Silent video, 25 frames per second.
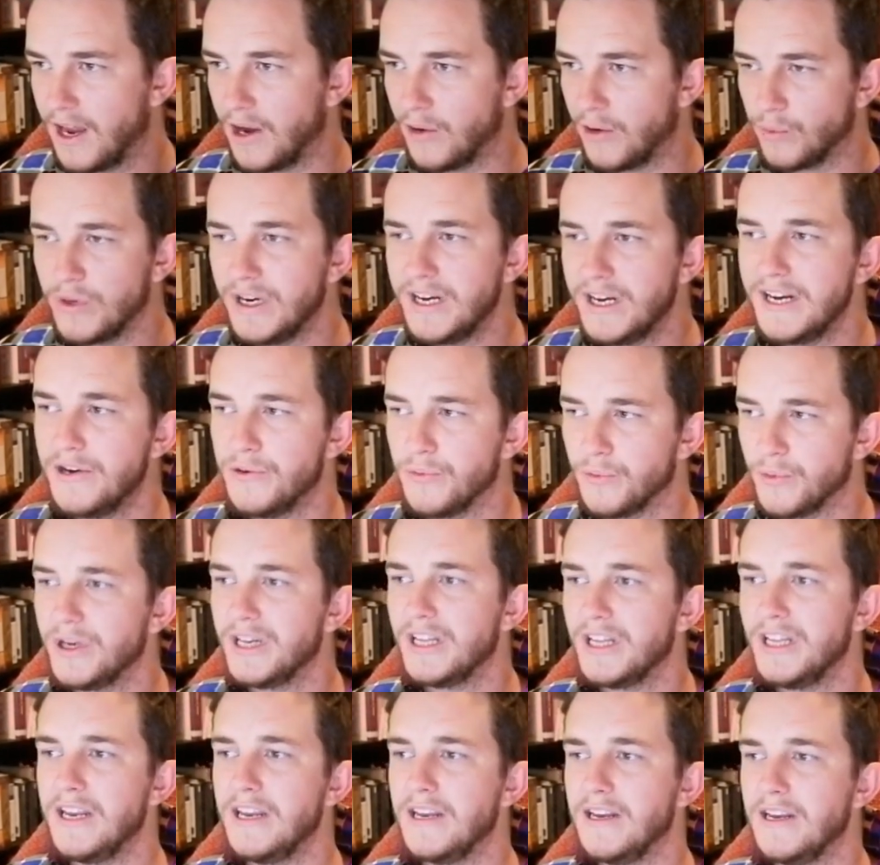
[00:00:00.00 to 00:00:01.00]
reared
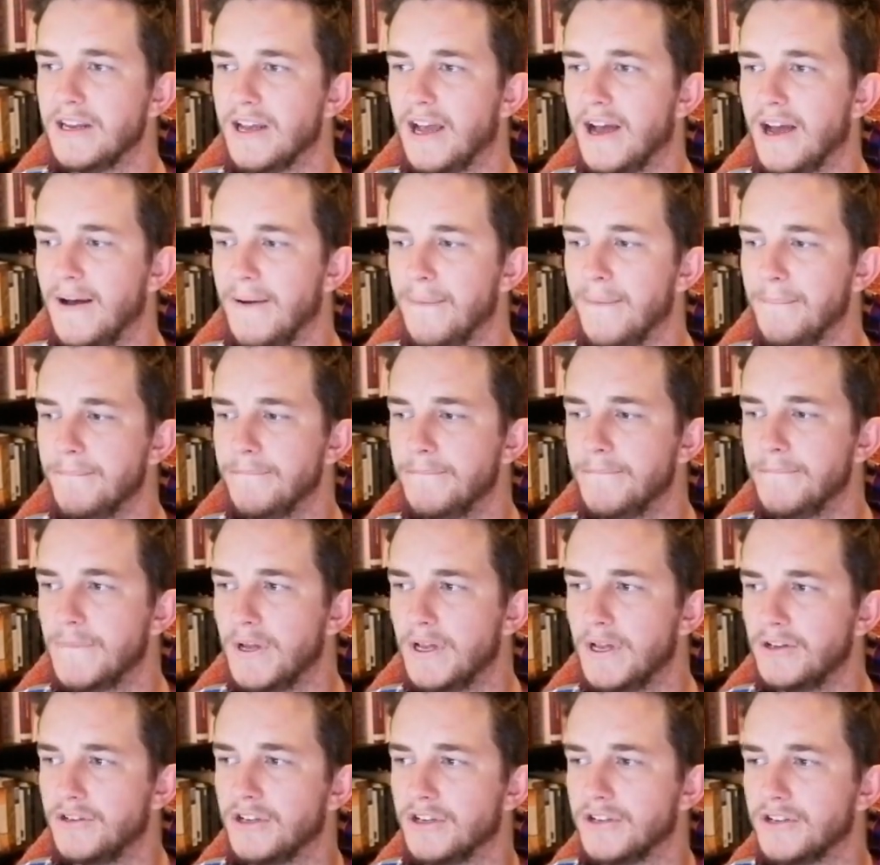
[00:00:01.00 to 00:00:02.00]
really
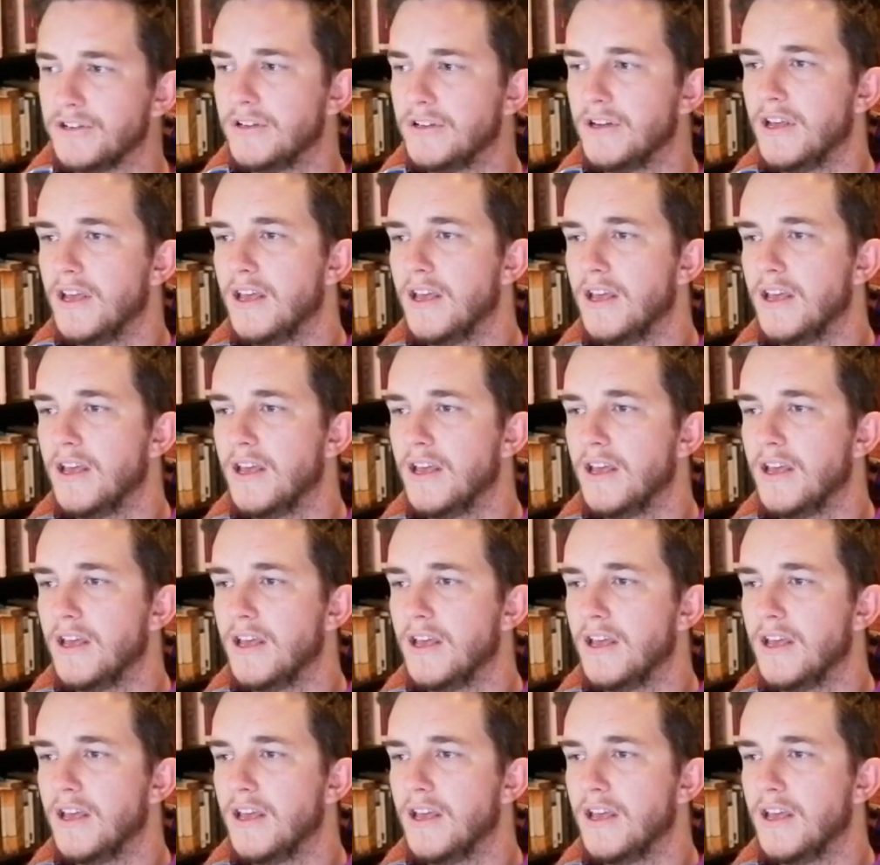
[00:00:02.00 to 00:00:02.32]
just